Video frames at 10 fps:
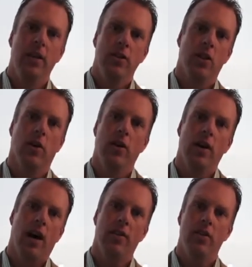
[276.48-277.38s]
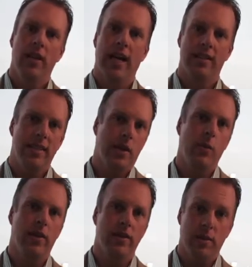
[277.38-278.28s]
So other than that, stick
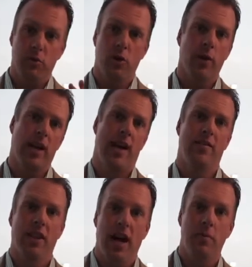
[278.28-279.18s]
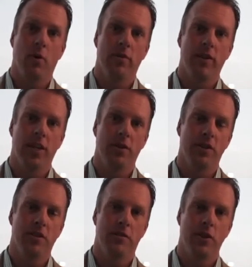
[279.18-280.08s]
with us. I'm sure we're going to have a lot more videos
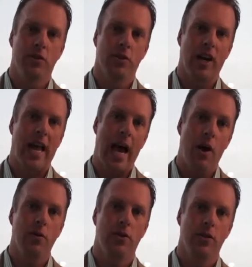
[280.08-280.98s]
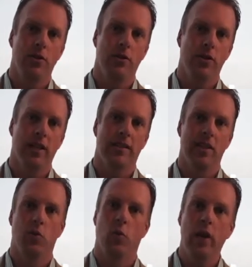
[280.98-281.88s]
in the future on how to do this.
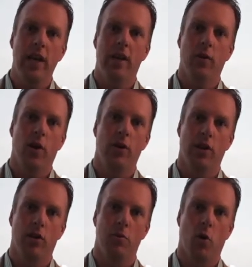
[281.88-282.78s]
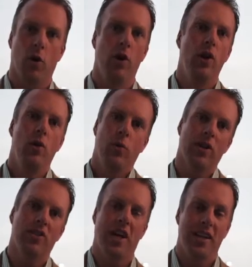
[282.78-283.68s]
As we grow and learn more, we're
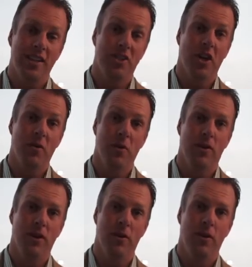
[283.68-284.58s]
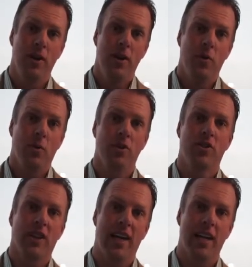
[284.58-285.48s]
excited to share it with you. We're
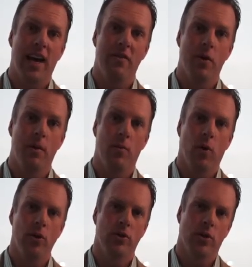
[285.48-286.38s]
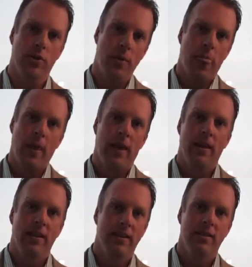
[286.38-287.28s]
just glad to have you on board, so
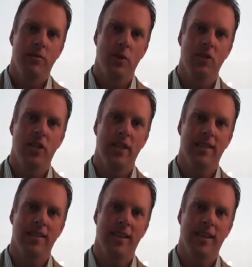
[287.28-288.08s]
we'll see you at the